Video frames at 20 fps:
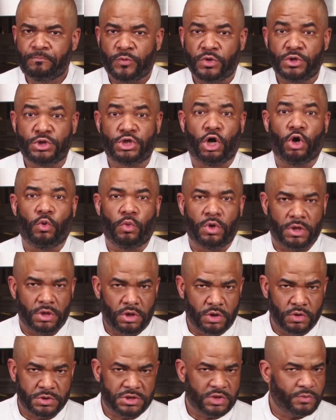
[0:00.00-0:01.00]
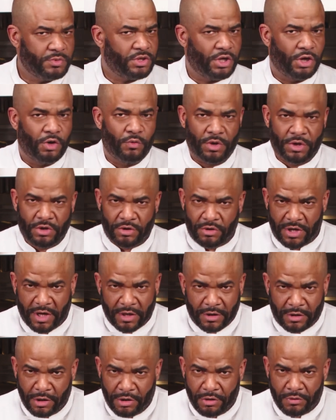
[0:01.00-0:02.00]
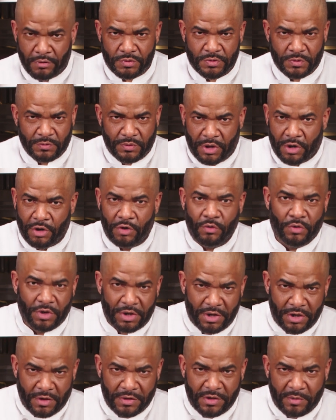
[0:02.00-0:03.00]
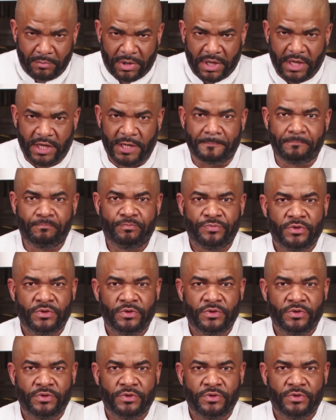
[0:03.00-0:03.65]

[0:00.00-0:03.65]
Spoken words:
We don't want to lose it. We don't want it on our clothes. We don't want it on the plate.